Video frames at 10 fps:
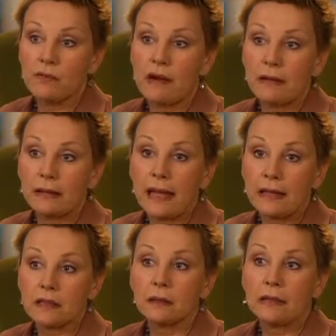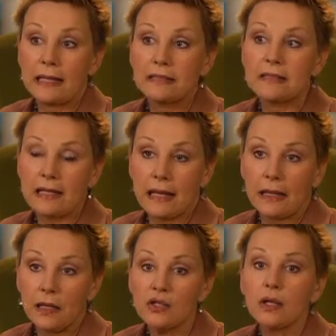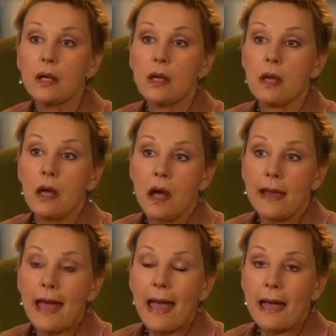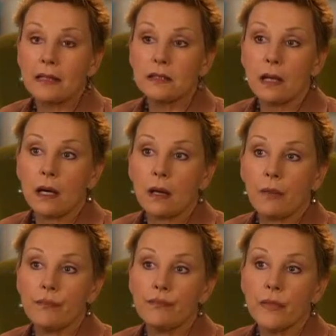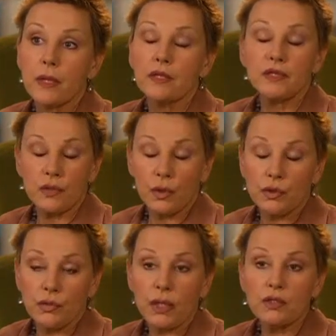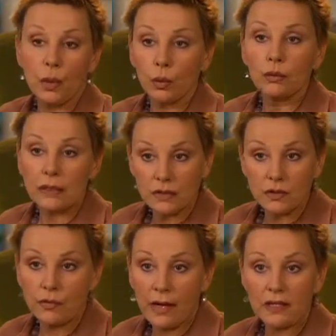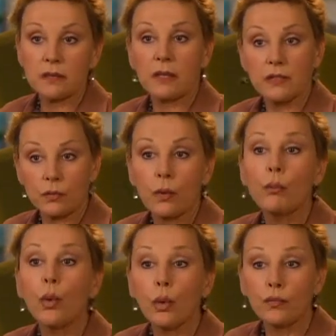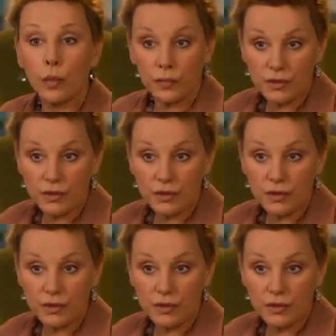ovarian cancer late stage. I had surgery, a total hysterectomy to remove all the